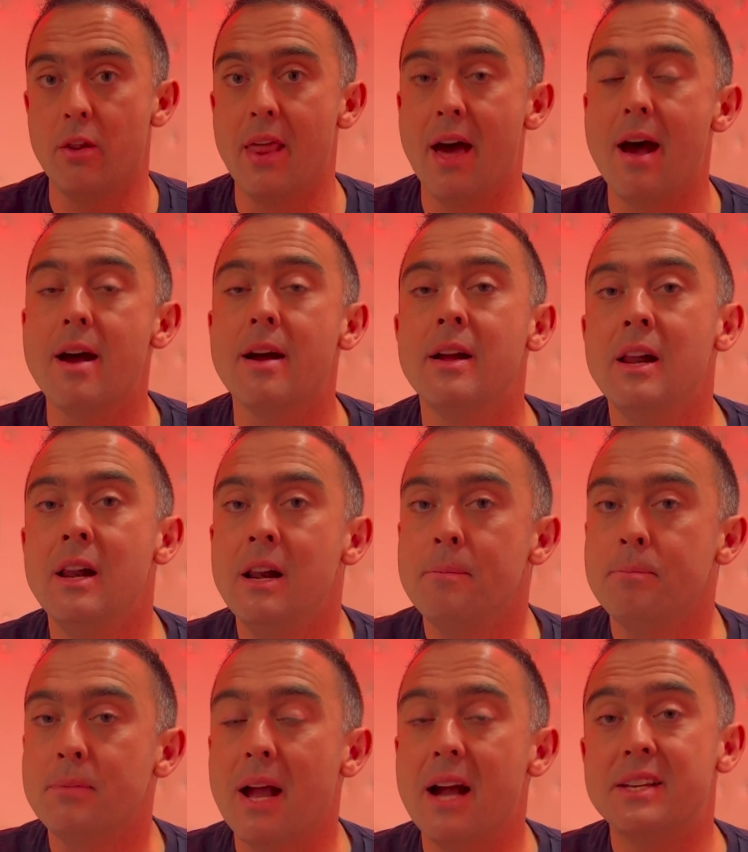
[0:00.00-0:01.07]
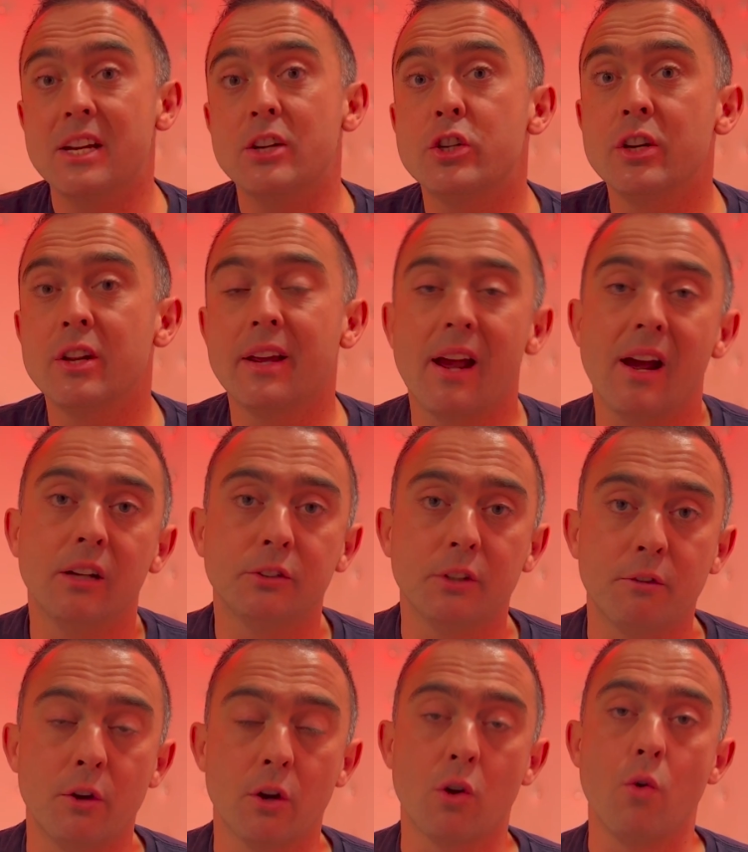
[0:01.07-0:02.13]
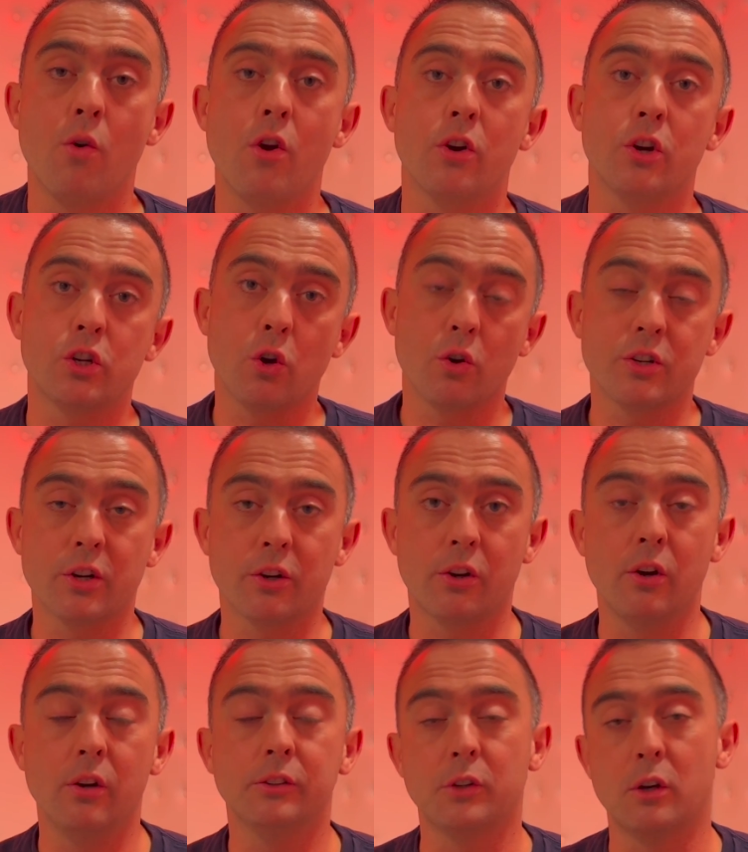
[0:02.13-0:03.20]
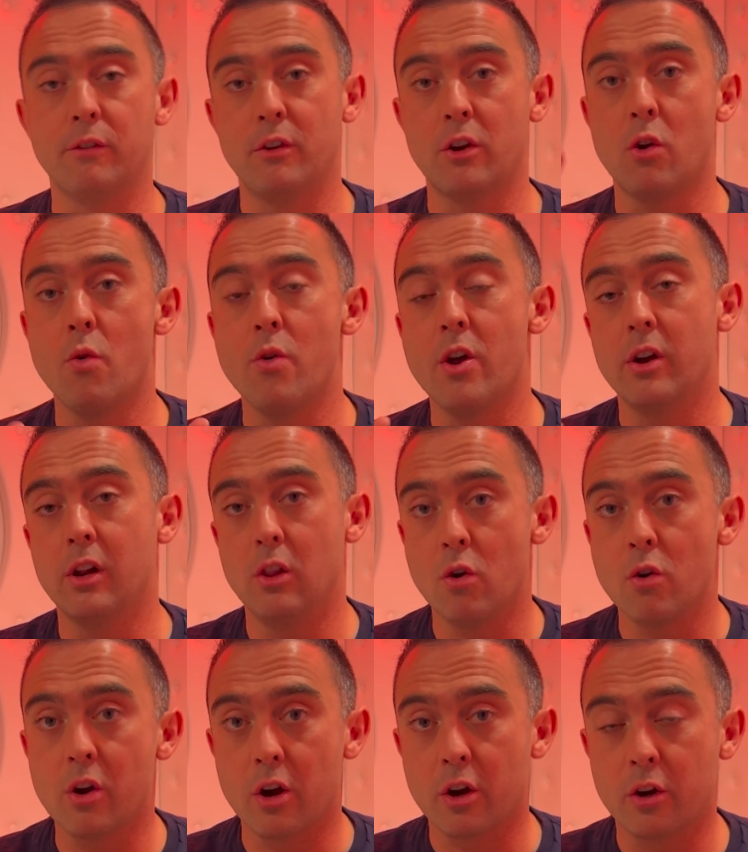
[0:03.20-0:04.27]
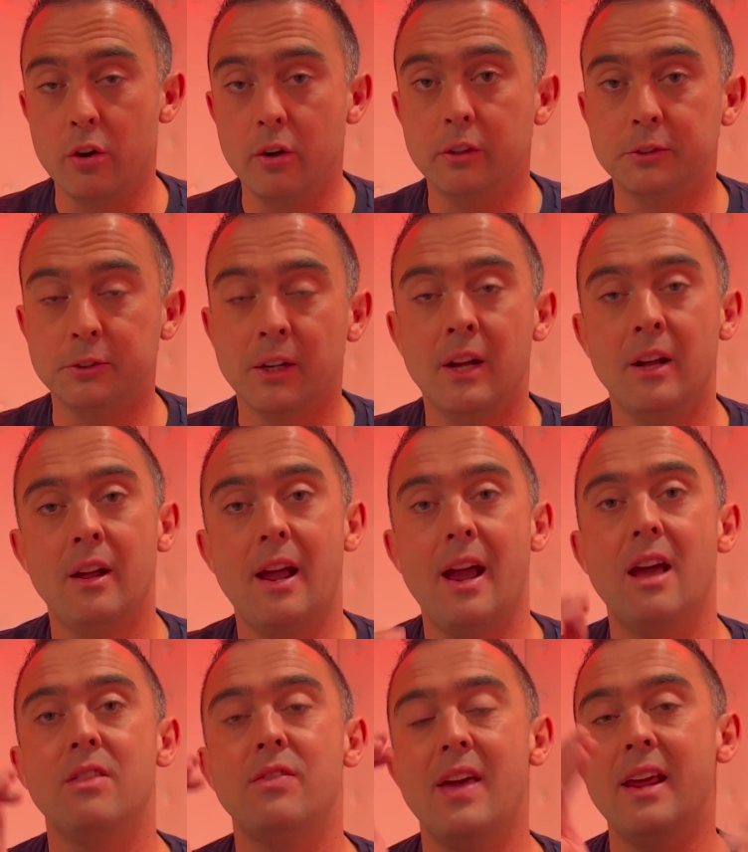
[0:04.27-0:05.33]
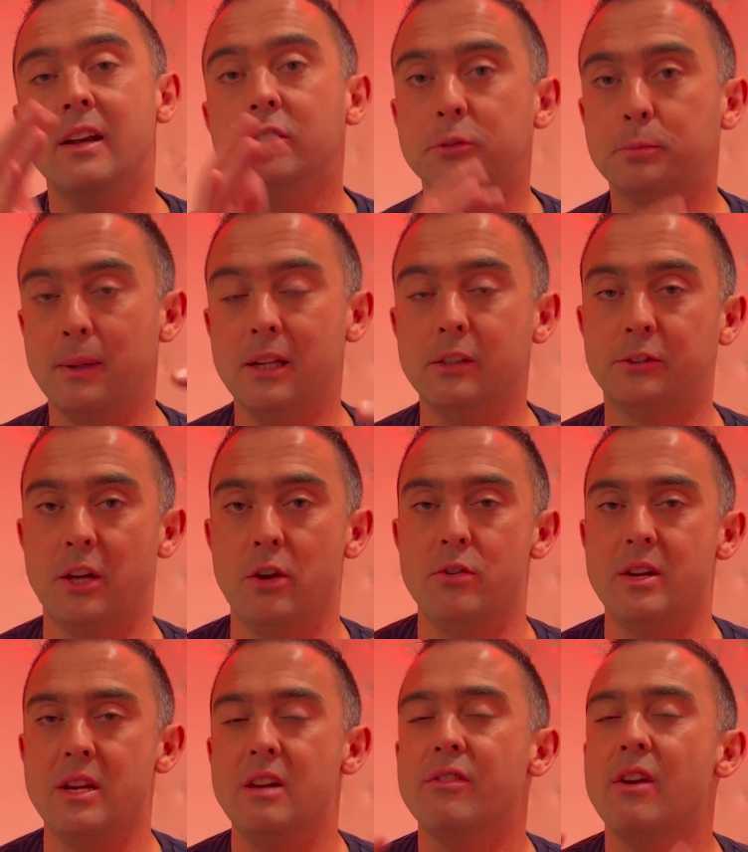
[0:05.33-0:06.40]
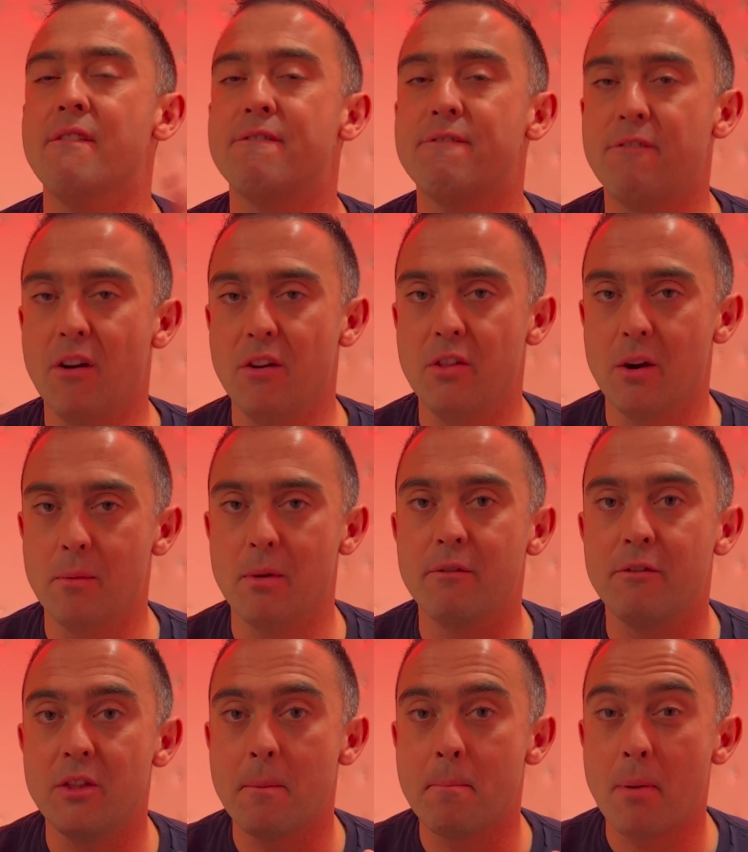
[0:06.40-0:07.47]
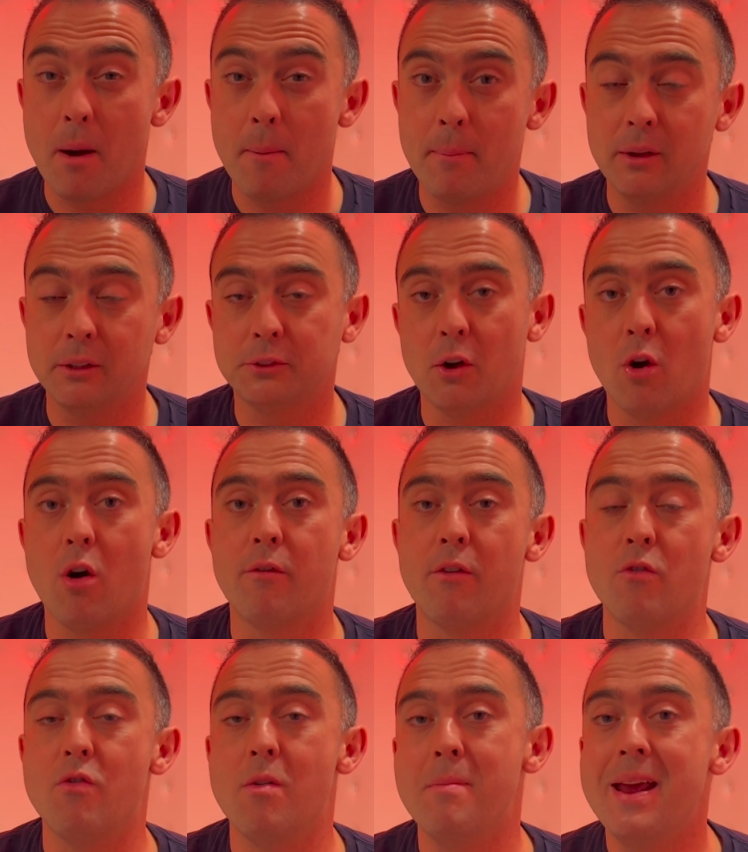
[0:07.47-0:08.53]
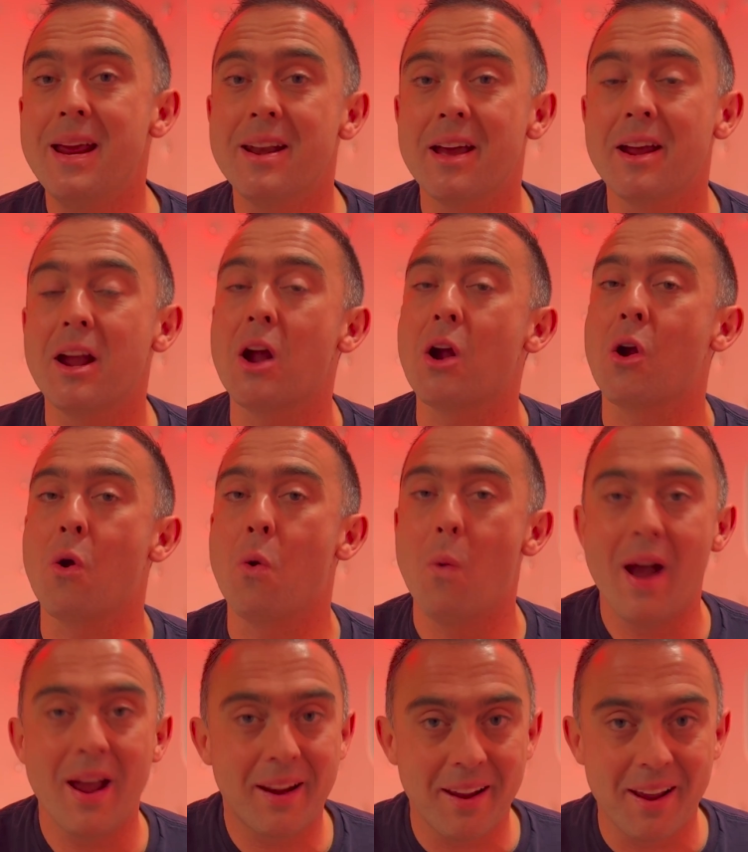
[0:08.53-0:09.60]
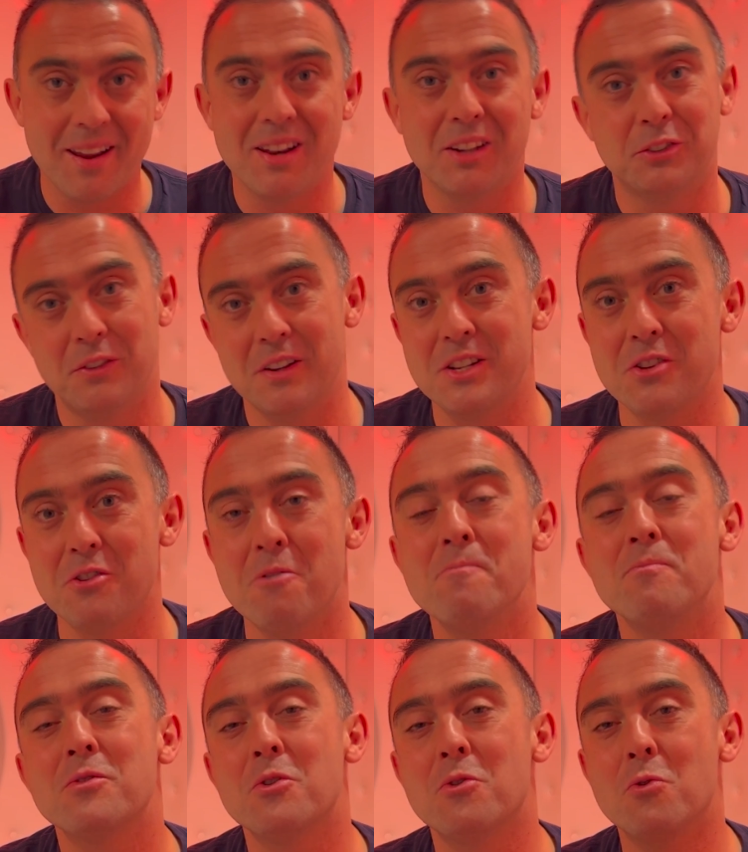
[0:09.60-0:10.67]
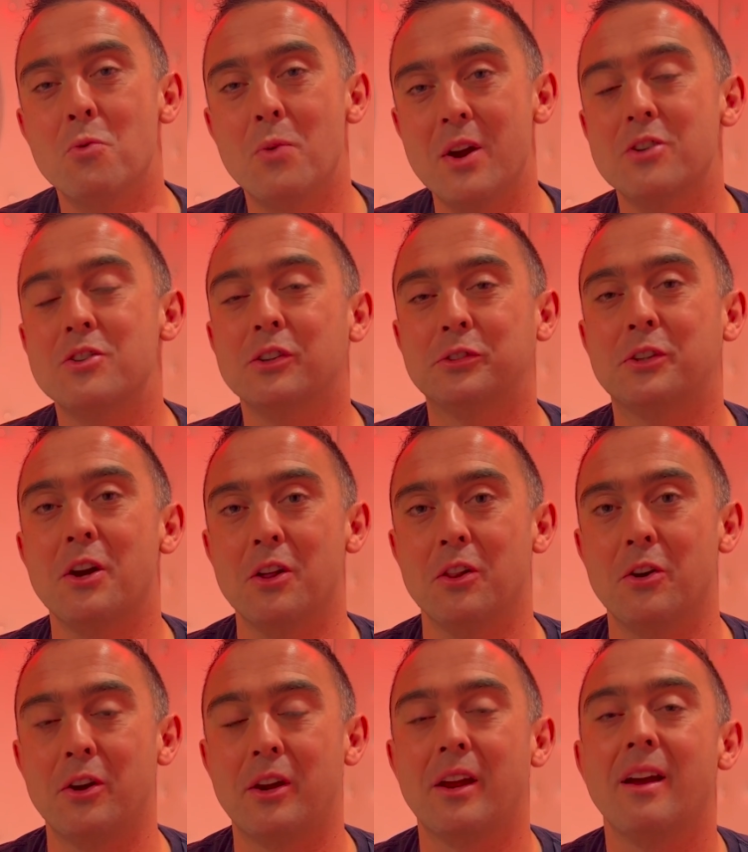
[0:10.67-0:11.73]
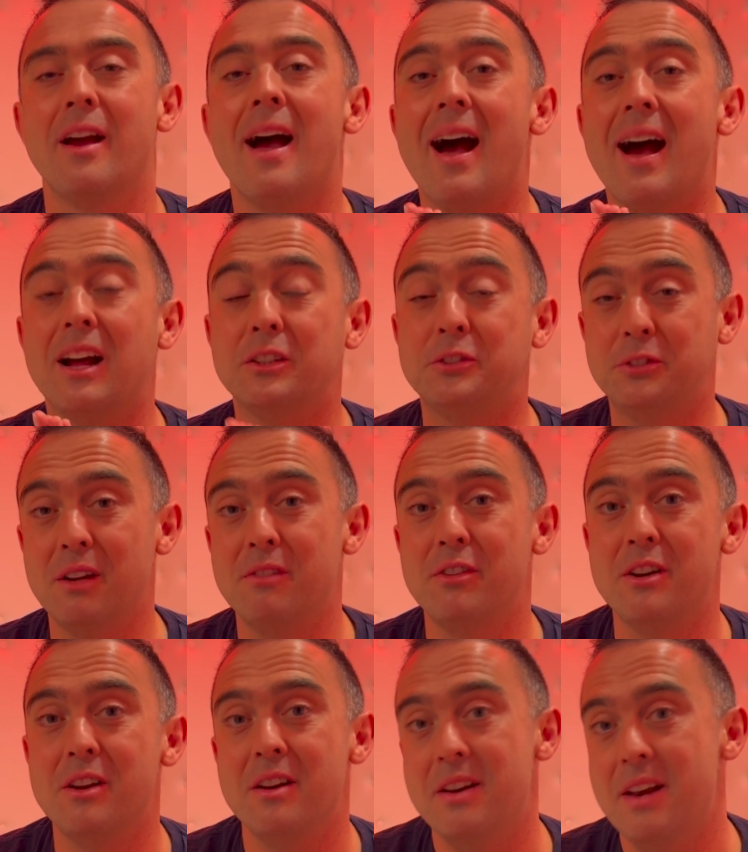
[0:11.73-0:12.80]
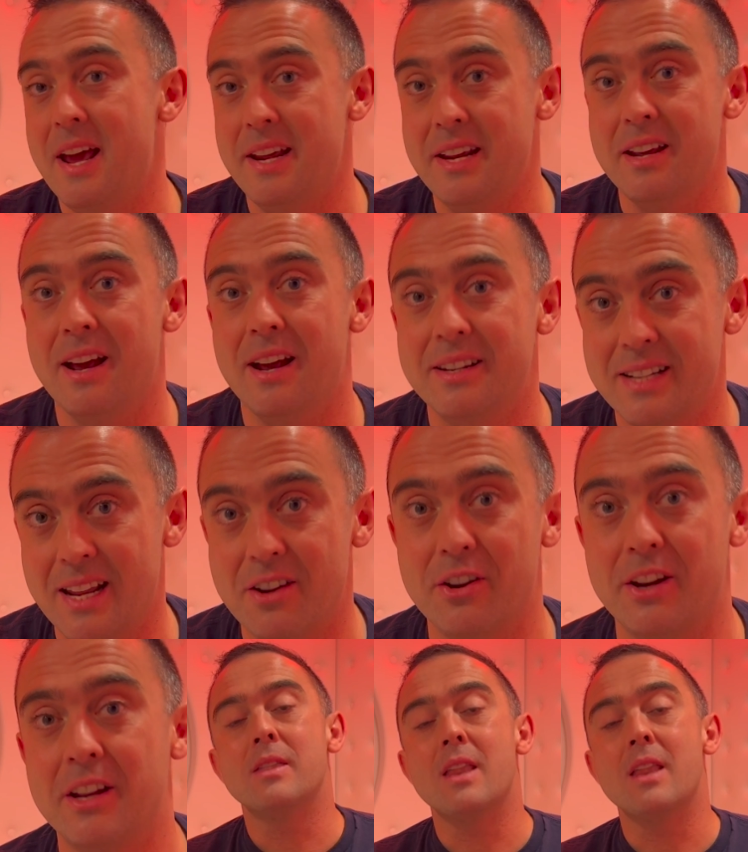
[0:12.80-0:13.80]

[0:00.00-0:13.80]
that. Additionally, guys, if you're going on a shorter cruise or if you're going on a longer cruise, it then splits down even further. But for the purpose of remaining quick in this video, we're just going to look at a 7-night itinerary.